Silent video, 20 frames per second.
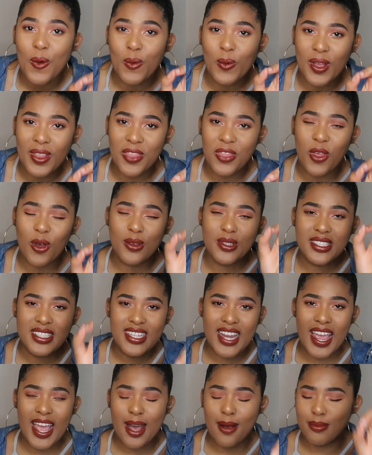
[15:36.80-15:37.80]
with
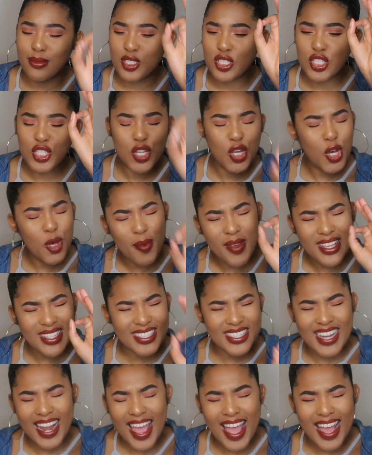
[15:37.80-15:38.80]
those damn
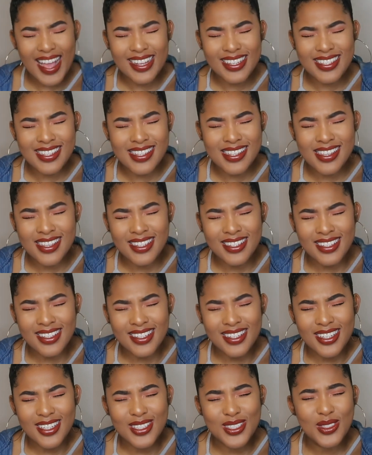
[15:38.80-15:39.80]
Scooby snacks
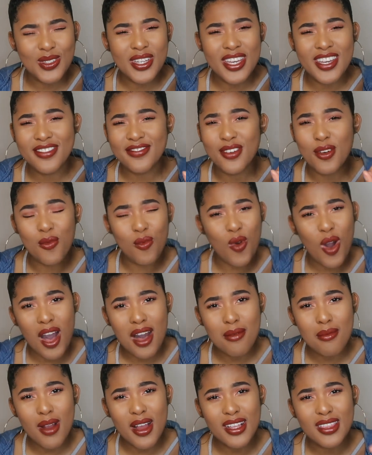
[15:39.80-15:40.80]
you get from
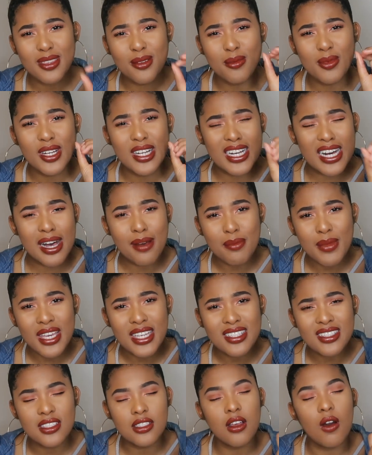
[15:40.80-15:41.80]
Walmart, them
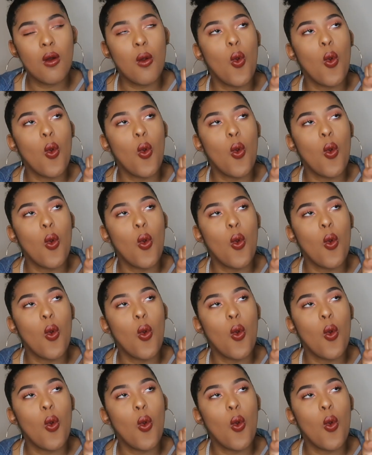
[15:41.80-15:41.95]
gummies.